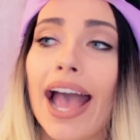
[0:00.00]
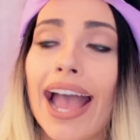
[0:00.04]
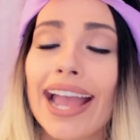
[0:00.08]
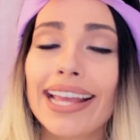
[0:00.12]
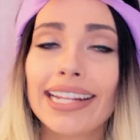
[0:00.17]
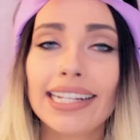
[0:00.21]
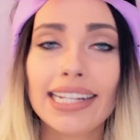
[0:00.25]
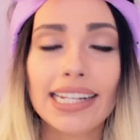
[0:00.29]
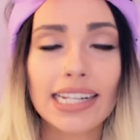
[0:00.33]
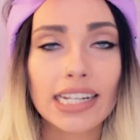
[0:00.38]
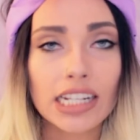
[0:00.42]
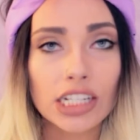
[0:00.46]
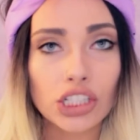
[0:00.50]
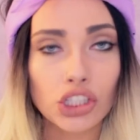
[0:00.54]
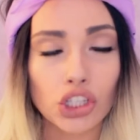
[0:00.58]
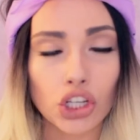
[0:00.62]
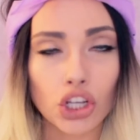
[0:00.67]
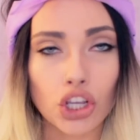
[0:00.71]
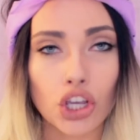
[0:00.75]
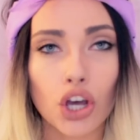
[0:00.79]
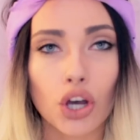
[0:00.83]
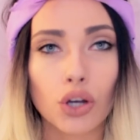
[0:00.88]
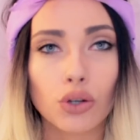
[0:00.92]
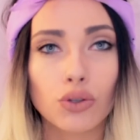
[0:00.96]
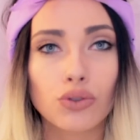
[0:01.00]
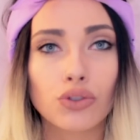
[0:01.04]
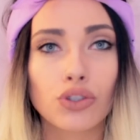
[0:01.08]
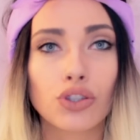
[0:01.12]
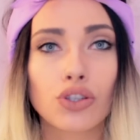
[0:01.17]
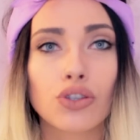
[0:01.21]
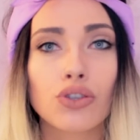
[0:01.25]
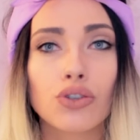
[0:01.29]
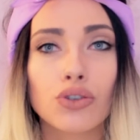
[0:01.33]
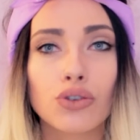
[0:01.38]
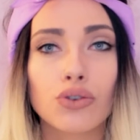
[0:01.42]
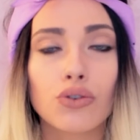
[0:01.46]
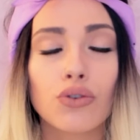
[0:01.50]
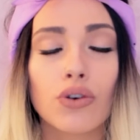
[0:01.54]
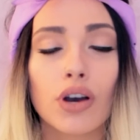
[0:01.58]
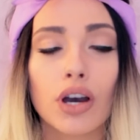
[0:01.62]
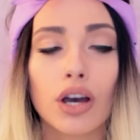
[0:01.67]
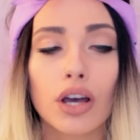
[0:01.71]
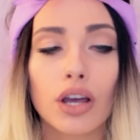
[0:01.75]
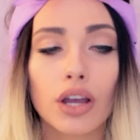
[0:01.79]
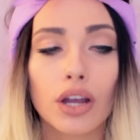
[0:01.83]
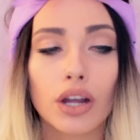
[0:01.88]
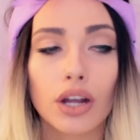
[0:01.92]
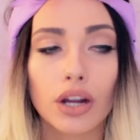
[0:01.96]
I needed to go
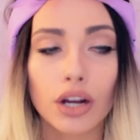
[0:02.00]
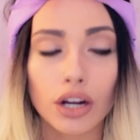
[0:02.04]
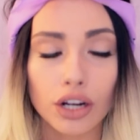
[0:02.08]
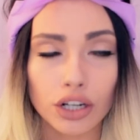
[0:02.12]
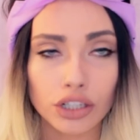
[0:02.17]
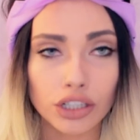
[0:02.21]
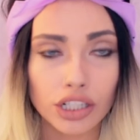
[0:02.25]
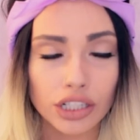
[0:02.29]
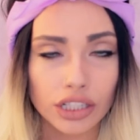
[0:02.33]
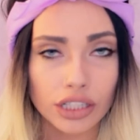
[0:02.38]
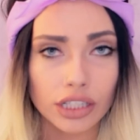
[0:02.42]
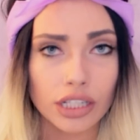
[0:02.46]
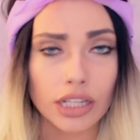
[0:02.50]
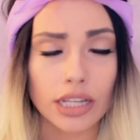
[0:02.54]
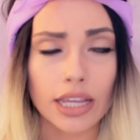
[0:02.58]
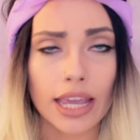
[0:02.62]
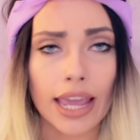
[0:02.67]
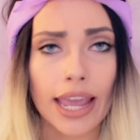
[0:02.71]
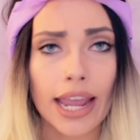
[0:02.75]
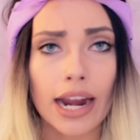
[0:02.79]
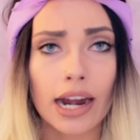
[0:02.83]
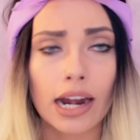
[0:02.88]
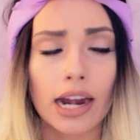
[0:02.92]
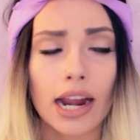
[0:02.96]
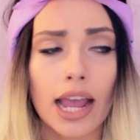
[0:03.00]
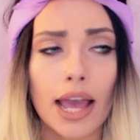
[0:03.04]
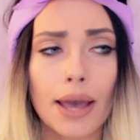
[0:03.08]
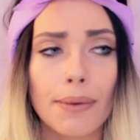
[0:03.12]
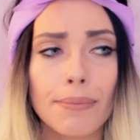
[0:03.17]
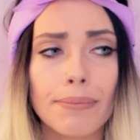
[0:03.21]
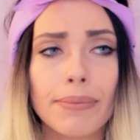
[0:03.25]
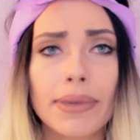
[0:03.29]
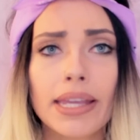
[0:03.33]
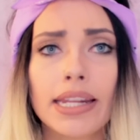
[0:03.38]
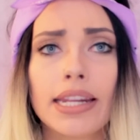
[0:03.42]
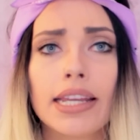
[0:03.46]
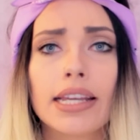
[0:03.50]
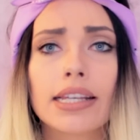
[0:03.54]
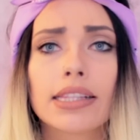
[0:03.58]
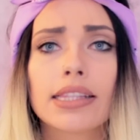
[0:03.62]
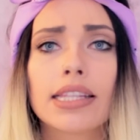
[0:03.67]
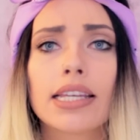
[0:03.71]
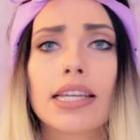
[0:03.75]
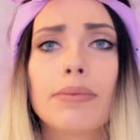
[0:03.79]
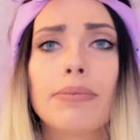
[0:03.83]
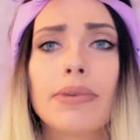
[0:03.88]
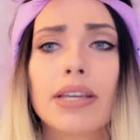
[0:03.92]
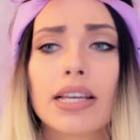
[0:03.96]
to urgency care
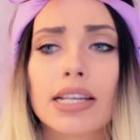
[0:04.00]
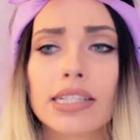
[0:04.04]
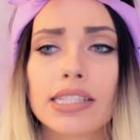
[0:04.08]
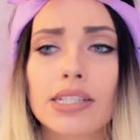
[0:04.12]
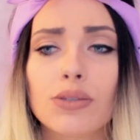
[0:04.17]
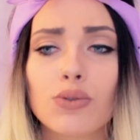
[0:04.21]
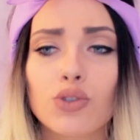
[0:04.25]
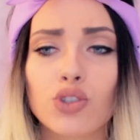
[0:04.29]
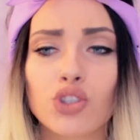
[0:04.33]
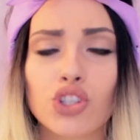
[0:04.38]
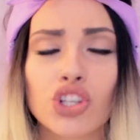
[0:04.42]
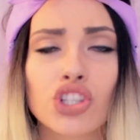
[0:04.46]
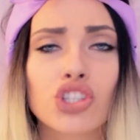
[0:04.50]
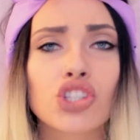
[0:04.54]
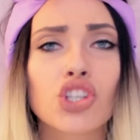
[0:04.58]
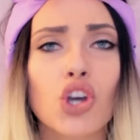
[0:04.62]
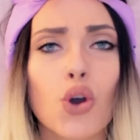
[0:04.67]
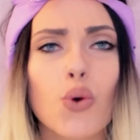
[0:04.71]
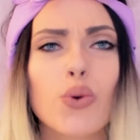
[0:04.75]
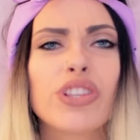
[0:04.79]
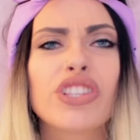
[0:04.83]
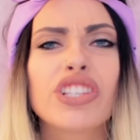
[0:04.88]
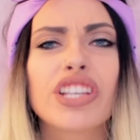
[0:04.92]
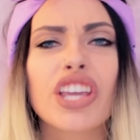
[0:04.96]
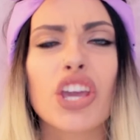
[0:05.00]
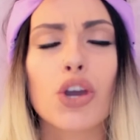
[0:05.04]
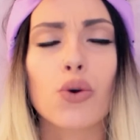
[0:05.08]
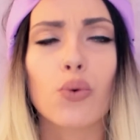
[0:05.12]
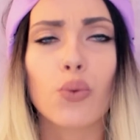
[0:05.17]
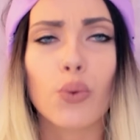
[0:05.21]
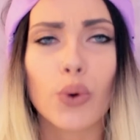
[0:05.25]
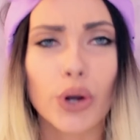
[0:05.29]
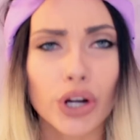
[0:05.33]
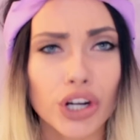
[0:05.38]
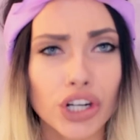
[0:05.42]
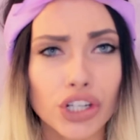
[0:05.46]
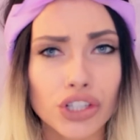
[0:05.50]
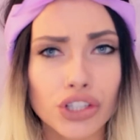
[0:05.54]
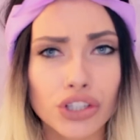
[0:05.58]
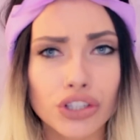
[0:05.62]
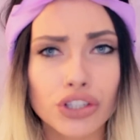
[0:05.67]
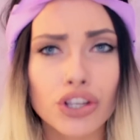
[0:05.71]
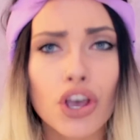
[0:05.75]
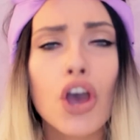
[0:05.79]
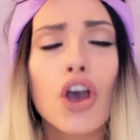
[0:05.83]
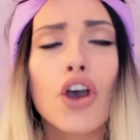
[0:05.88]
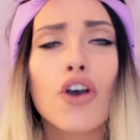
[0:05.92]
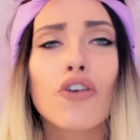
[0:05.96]
immediately because it was just going to get
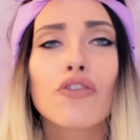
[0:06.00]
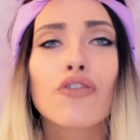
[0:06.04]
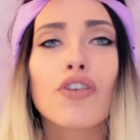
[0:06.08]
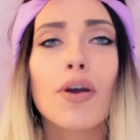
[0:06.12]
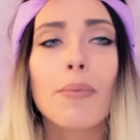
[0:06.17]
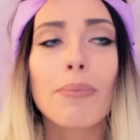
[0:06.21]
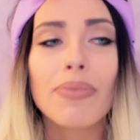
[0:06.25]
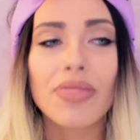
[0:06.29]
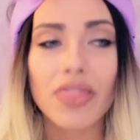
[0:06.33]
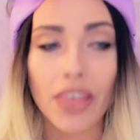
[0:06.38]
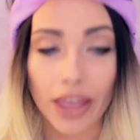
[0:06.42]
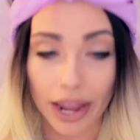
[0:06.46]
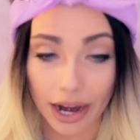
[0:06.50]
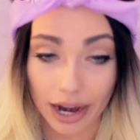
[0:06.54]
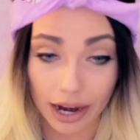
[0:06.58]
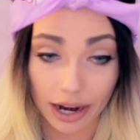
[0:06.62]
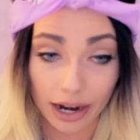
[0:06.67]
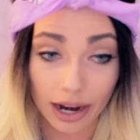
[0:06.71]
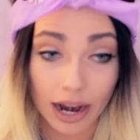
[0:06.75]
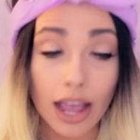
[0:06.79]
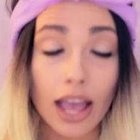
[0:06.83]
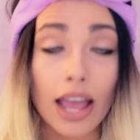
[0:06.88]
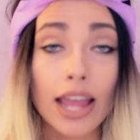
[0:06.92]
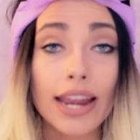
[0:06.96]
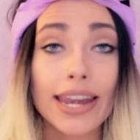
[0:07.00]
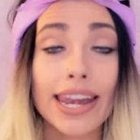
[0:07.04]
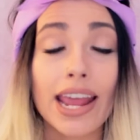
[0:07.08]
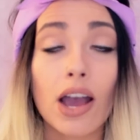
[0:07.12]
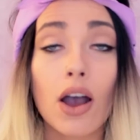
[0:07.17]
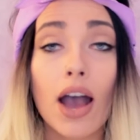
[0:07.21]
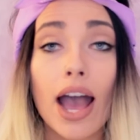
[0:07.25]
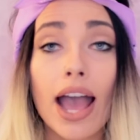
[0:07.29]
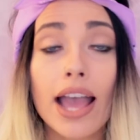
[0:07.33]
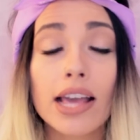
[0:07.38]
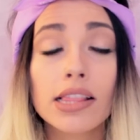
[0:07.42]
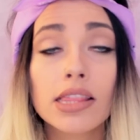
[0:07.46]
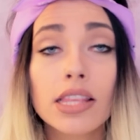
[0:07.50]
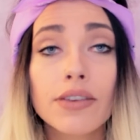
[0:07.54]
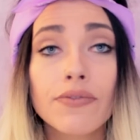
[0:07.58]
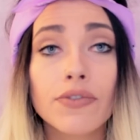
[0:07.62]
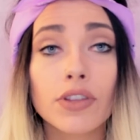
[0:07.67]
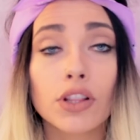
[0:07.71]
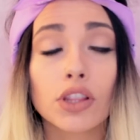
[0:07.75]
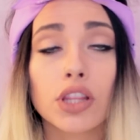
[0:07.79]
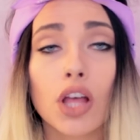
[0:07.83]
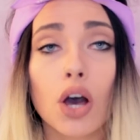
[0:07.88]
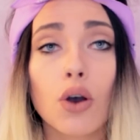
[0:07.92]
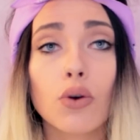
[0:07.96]
worse from there. Now, I
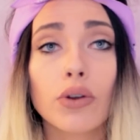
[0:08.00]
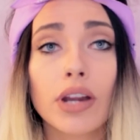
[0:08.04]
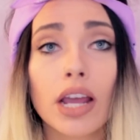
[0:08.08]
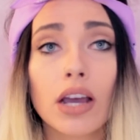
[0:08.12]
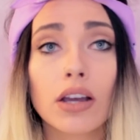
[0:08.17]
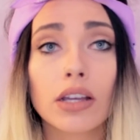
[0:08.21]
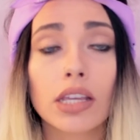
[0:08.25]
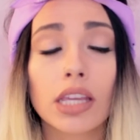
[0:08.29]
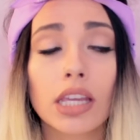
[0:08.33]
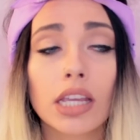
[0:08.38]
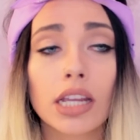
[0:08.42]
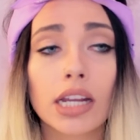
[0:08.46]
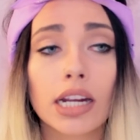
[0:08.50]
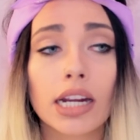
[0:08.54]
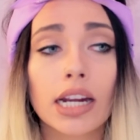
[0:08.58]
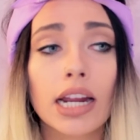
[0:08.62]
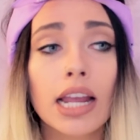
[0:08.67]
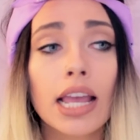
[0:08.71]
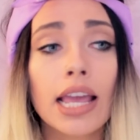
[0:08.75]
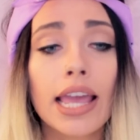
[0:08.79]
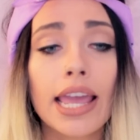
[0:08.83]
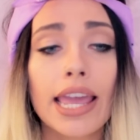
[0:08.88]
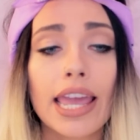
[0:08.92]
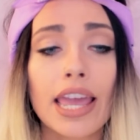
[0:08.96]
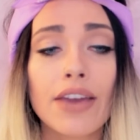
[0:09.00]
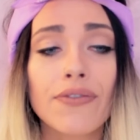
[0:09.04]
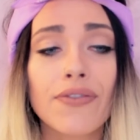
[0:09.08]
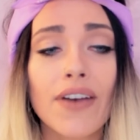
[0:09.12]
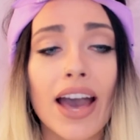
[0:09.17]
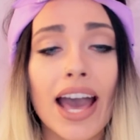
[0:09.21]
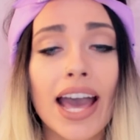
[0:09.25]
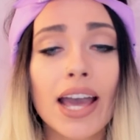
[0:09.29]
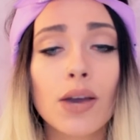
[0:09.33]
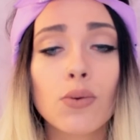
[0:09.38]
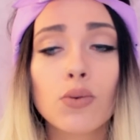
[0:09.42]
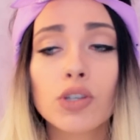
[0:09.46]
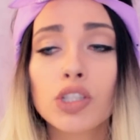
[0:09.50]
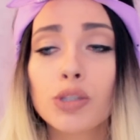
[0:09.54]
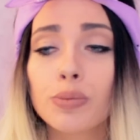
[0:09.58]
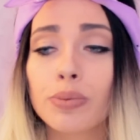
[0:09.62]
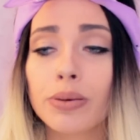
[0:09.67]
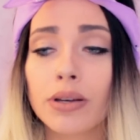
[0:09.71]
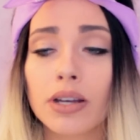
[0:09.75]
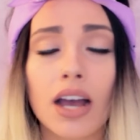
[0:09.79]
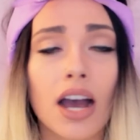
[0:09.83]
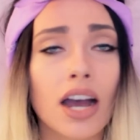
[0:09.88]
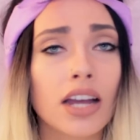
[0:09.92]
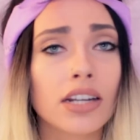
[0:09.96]
live alone out here. If I was
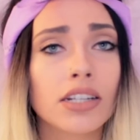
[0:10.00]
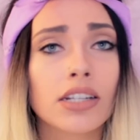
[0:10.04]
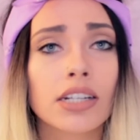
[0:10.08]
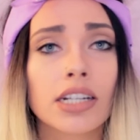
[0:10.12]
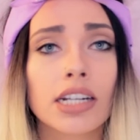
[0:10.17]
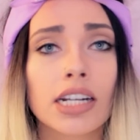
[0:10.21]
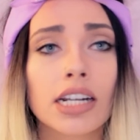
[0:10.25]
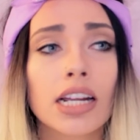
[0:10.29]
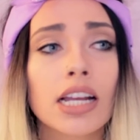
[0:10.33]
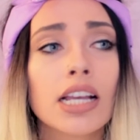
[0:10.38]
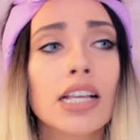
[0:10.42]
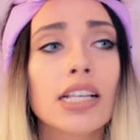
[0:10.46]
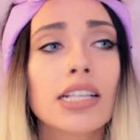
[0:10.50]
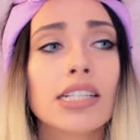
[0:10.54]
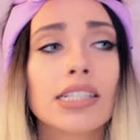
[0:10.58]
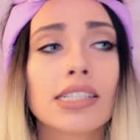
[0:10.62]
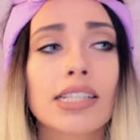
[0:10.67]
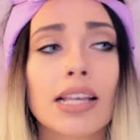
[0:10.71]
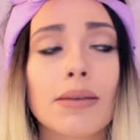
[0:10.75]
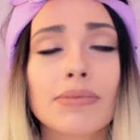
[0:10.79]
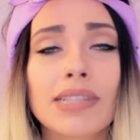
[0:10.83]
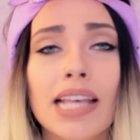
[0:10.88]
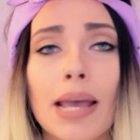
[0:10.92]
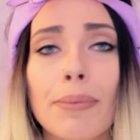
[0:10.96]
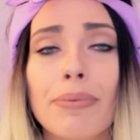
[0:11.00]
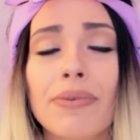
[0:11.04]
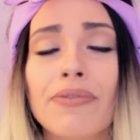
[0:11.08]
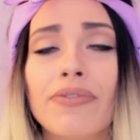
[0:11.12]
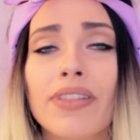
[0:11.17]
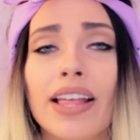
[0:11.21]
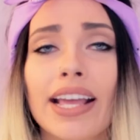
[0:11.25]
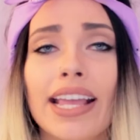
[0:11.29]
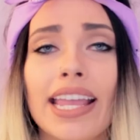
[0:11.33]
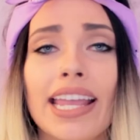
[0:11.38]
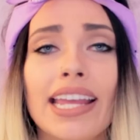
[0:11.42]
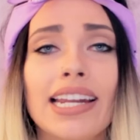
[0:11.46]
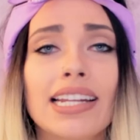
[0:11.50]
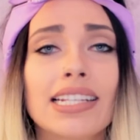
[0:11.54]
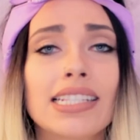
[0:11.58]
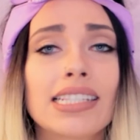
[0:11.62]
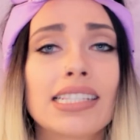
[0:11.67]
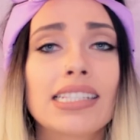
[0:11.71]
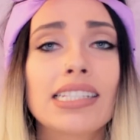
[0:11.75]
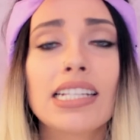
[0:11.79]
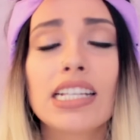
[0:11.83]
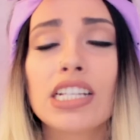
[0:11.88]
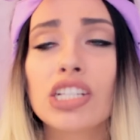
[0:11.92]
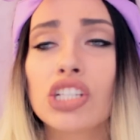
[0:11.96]
put under some type of like
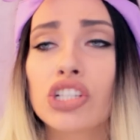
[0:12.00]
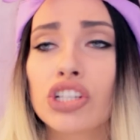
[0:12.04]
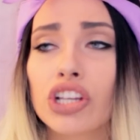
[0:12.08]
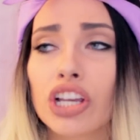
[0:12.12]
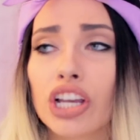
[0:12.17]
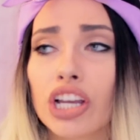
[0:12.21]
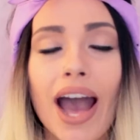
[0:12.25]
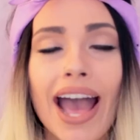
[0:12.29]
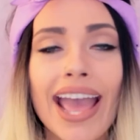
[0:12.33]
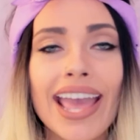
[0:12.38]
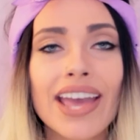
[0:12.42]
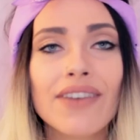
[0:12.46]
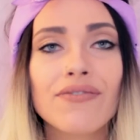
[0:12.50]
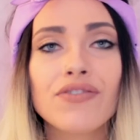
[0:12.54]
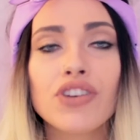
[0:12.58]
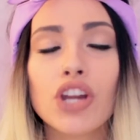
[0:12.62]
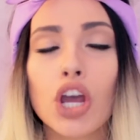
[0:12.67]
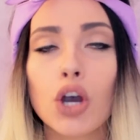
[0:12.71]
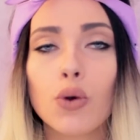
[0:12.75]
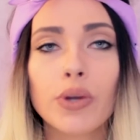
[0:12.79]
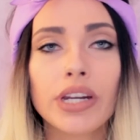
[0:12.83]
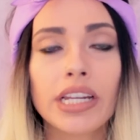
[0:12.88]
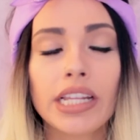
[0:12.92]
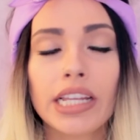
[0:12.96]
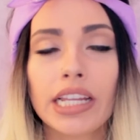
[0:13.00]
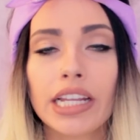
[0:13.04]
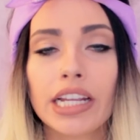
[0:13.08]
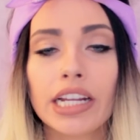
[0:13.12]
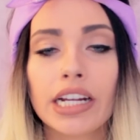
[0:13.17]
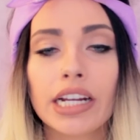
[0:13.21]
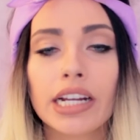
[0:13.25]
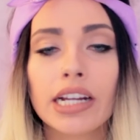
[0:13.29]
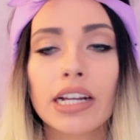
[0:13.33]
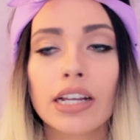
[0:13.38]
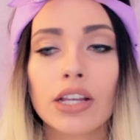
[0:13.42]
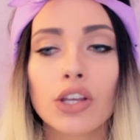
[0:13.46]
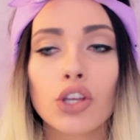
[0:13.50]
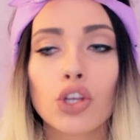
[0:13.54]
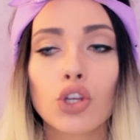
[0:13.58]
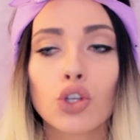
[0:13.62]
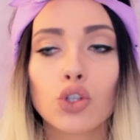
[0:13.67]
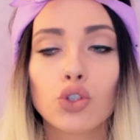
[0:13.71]
anesthesia, I have no one here